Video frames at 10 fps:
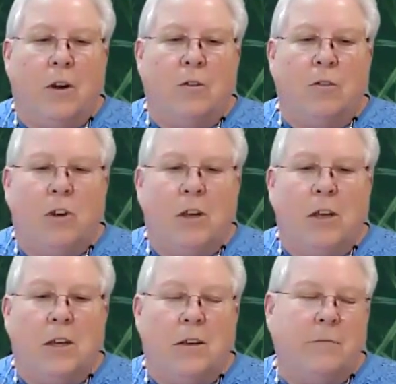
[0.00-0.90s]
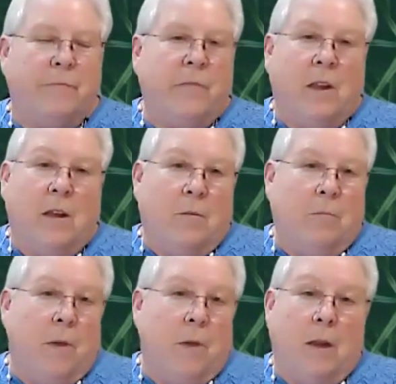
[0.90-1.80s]
energy in
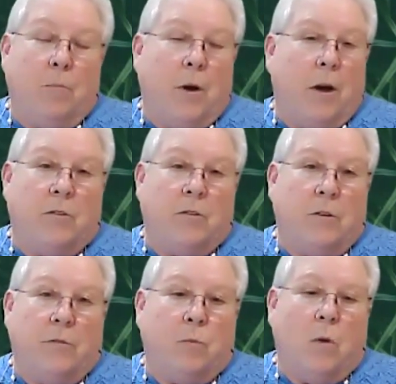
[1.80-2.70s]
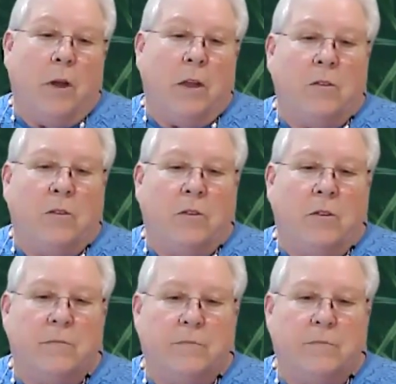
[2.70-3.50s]
many positive ways.